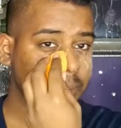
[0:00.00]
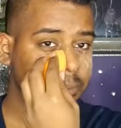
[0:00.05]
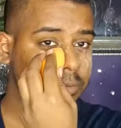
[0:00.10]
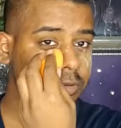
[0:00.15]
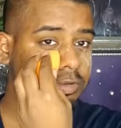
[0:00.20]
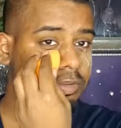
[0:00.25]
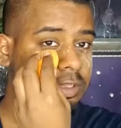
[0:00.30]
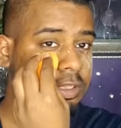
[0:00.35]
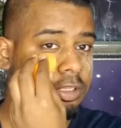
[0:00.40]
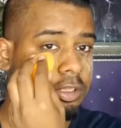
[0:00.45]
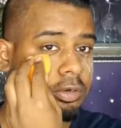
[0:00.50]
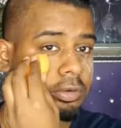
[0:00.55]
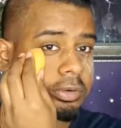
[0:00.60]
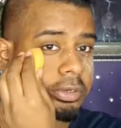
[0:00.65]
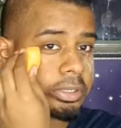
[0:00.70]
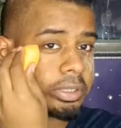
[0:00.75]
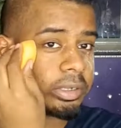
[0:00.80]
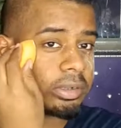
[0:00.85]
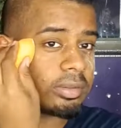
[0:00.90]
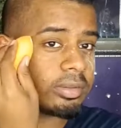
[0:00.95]
I'm using
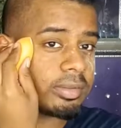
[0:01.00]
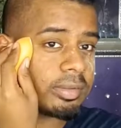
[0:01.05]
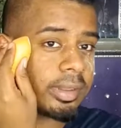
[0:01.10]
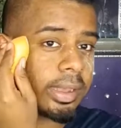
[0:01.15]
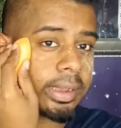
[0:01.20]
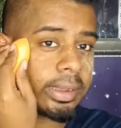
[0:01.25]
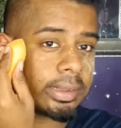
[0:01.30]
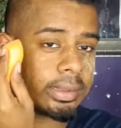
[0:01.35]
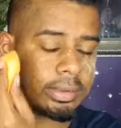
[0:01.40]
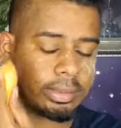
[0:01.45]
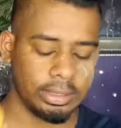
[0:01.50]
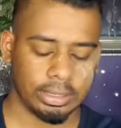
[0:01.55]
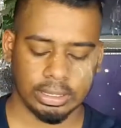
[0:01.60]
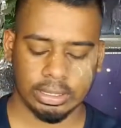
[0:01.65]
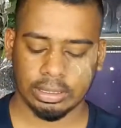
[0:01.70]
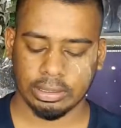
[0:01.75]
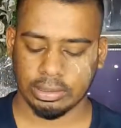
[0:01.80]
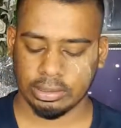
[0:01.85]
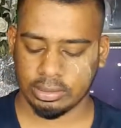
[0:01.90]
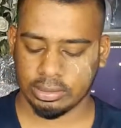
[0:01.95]
the Real
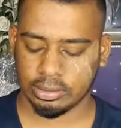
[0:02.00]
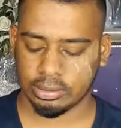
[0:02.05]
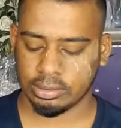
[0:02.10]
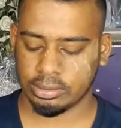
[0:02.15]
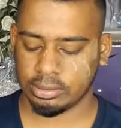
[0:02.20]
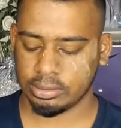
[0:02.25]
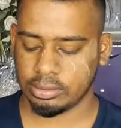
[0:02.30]
Techniques.